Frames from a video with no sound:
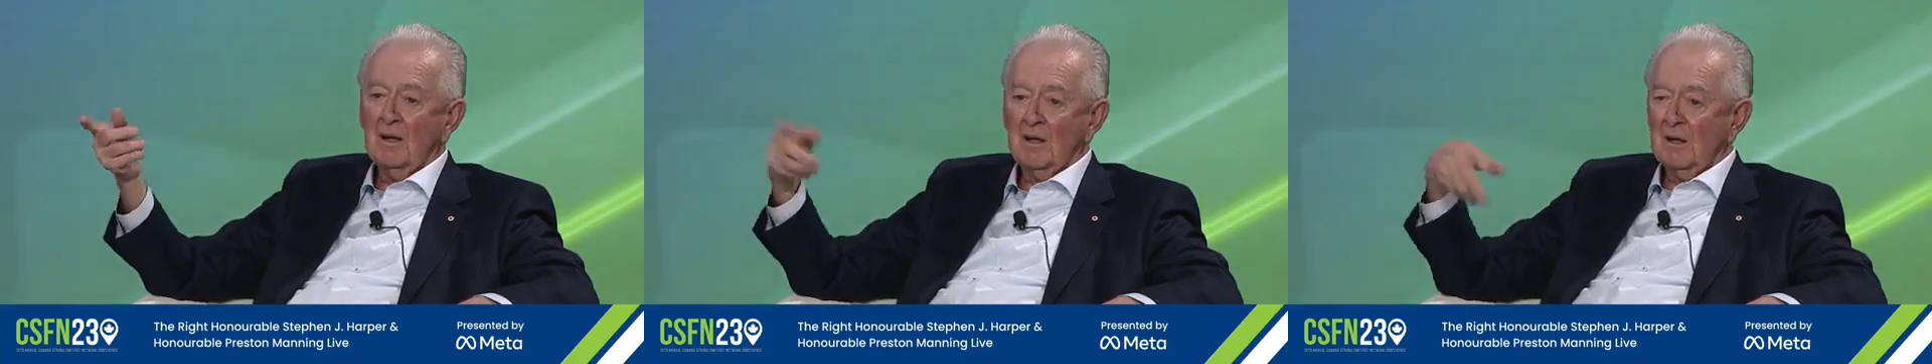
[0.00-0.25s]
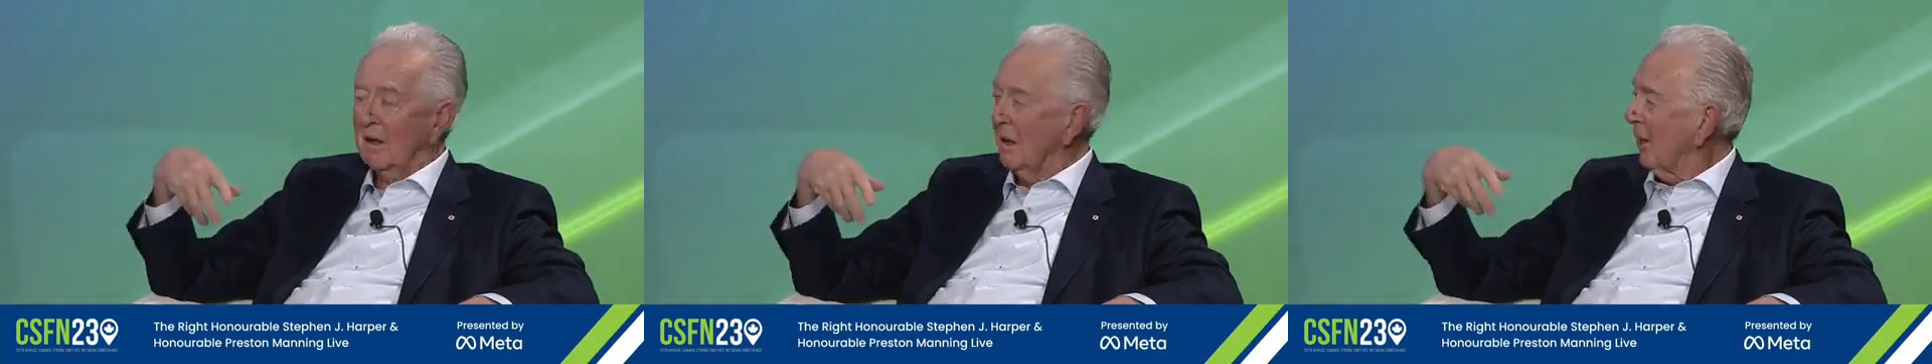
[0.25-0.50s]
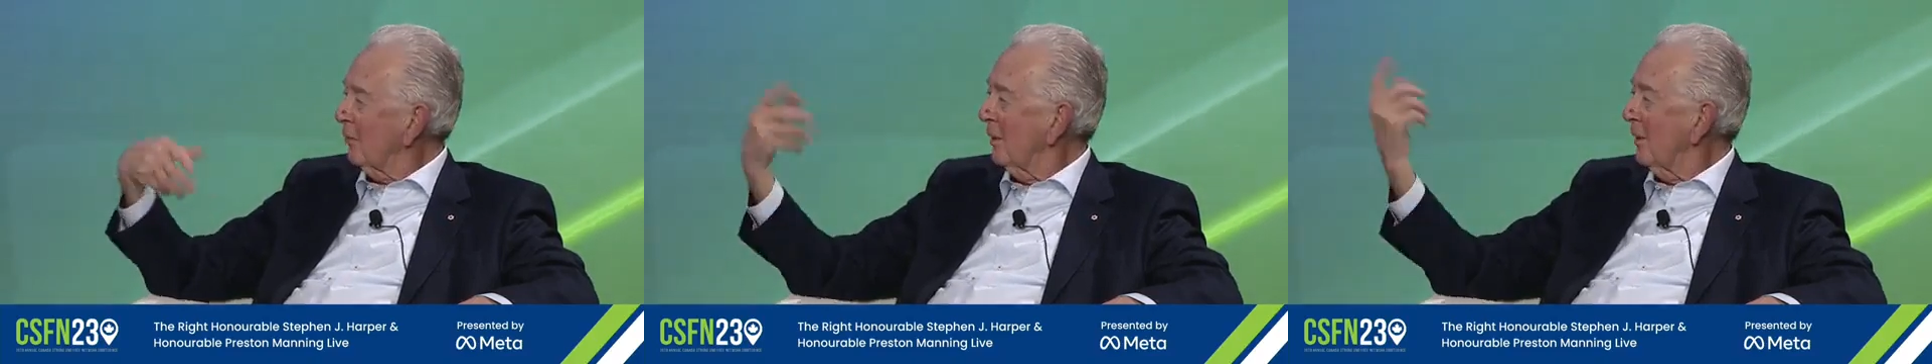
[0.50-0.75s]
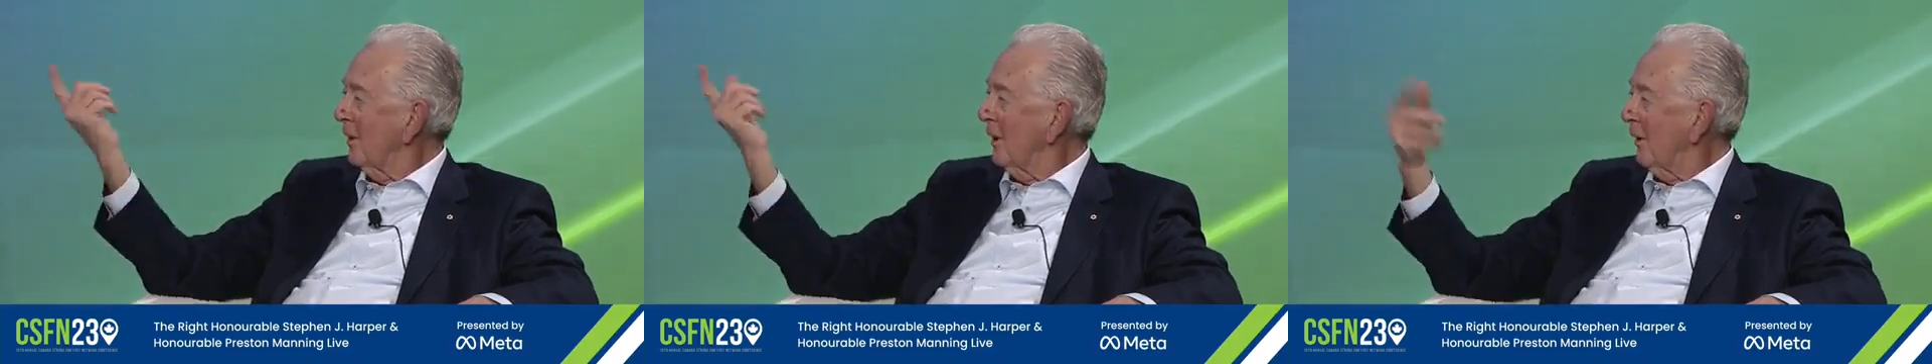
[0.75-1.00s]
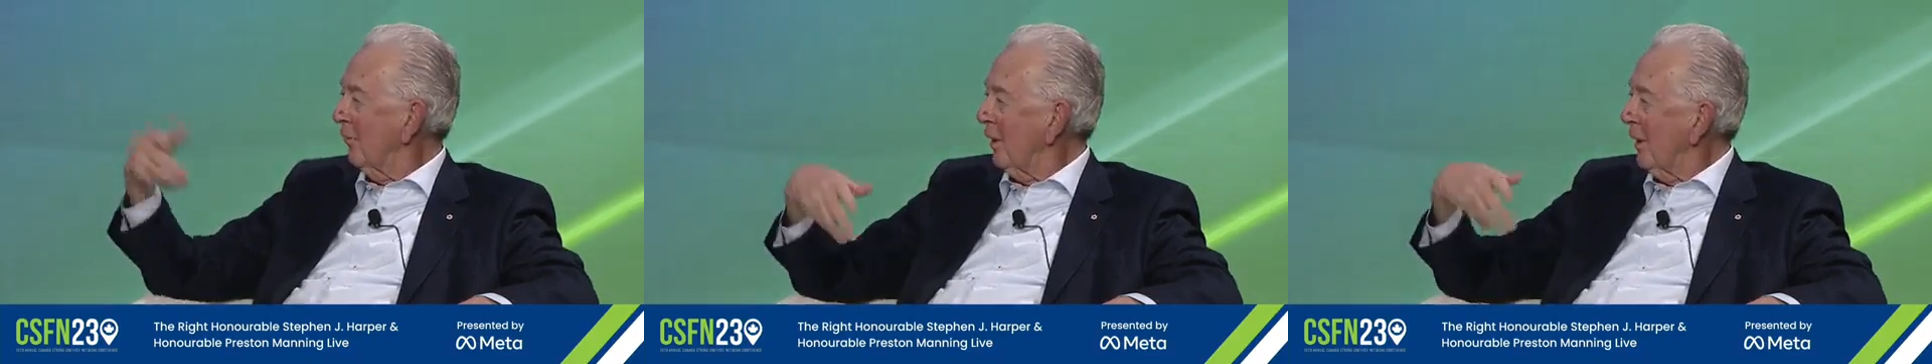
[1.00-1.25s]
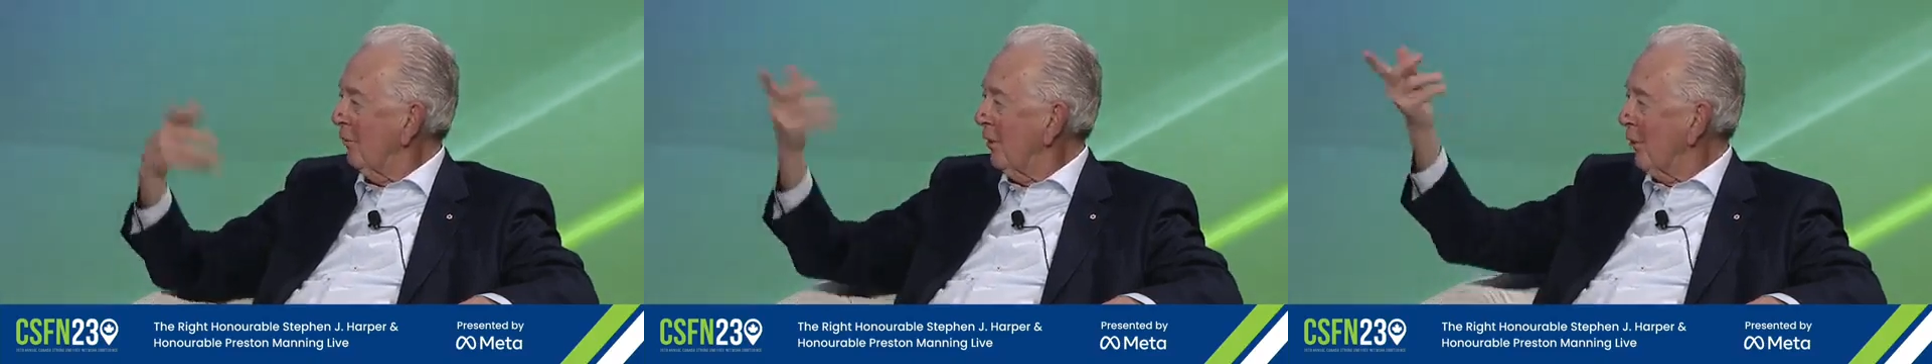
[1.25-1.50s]
And that's whenever
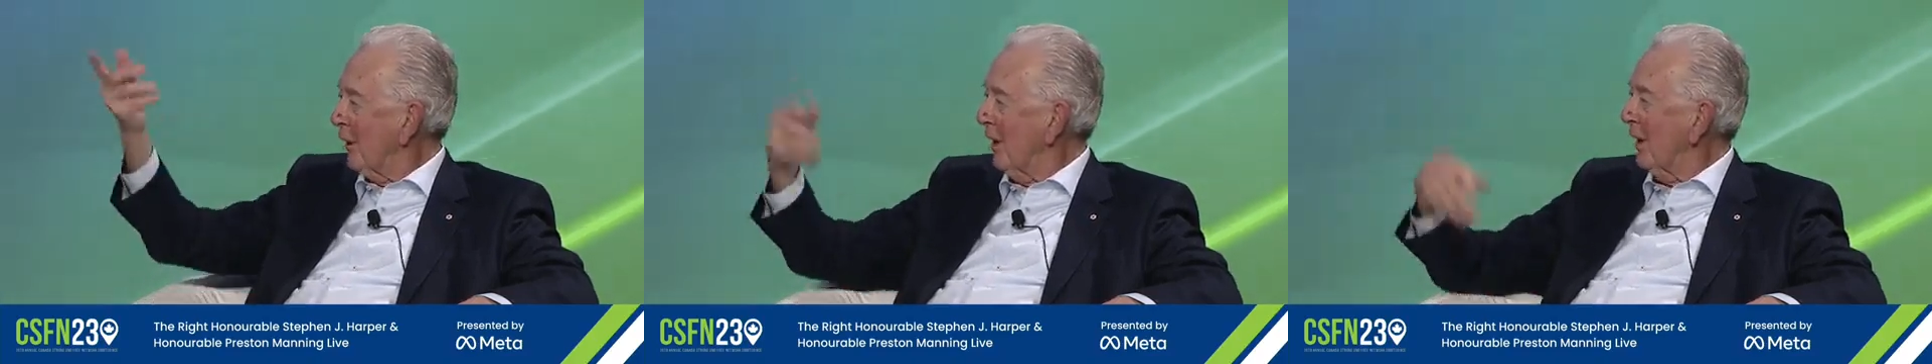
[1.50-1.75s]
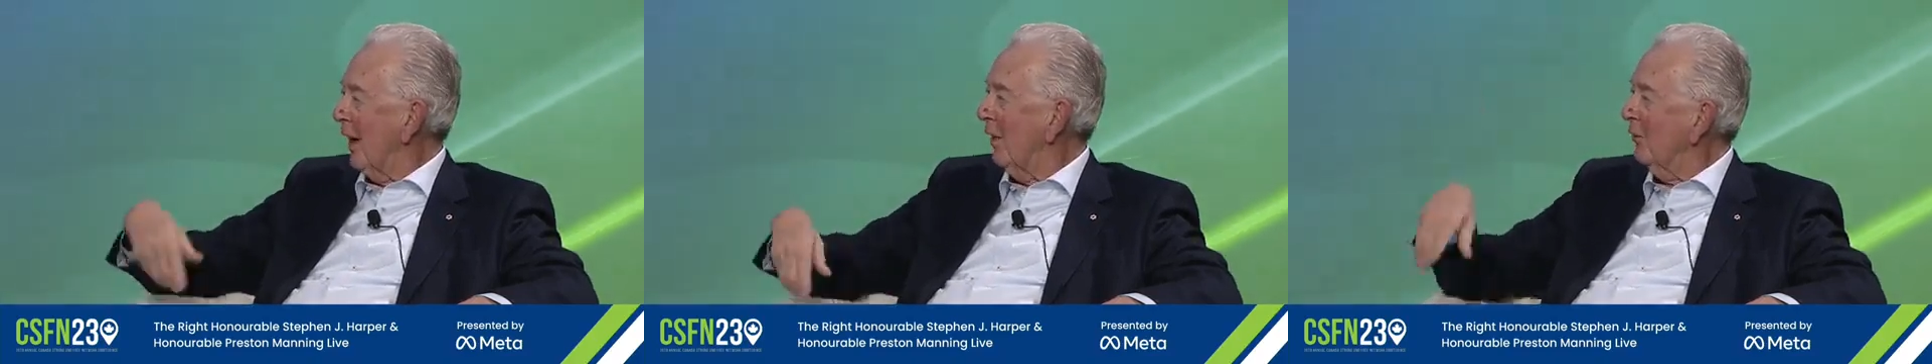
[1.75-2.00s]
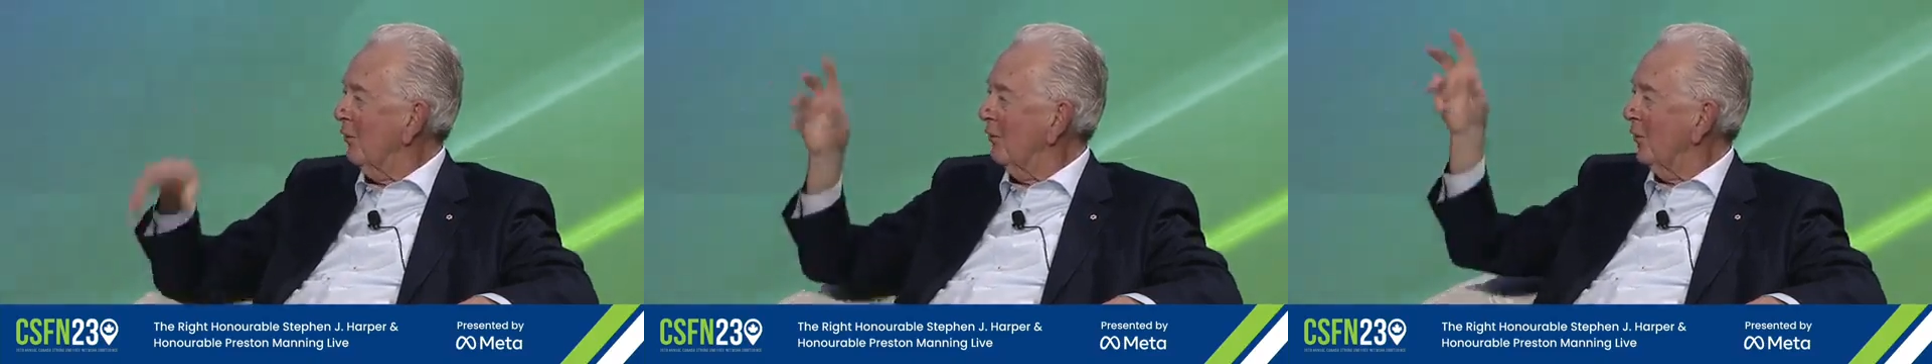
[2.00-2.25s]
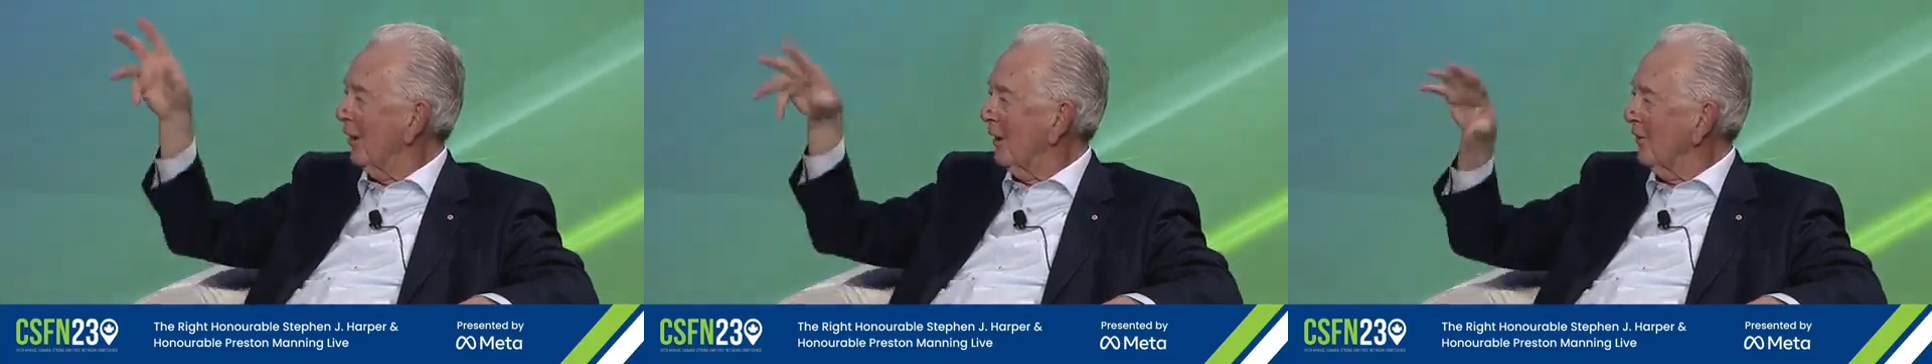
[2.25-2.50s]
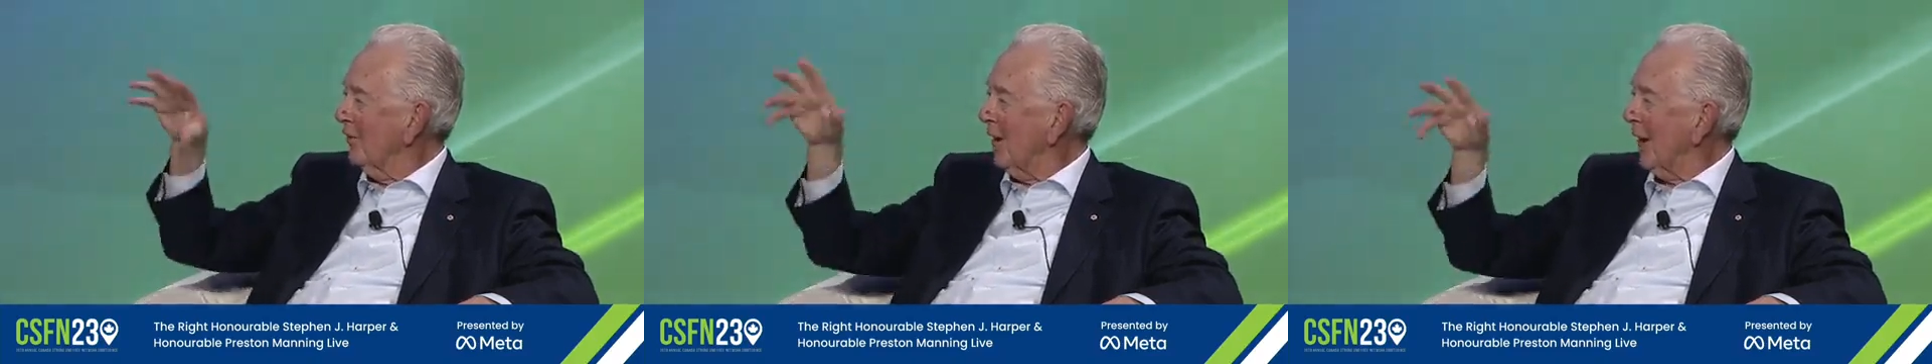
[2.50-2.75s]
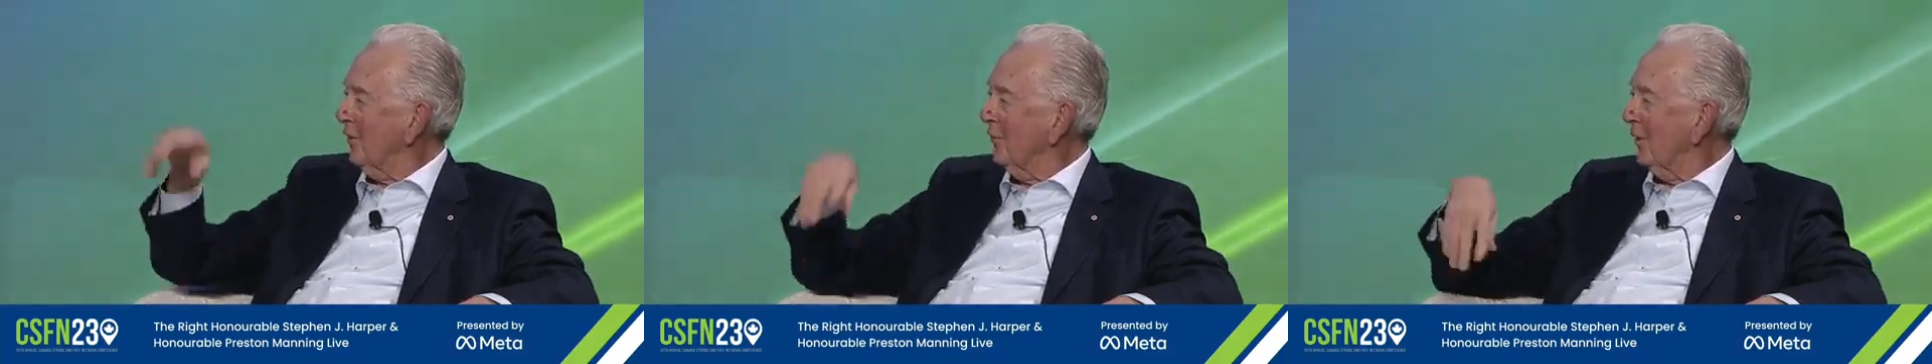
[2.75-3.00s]
Deborah went in the house, there's a little statue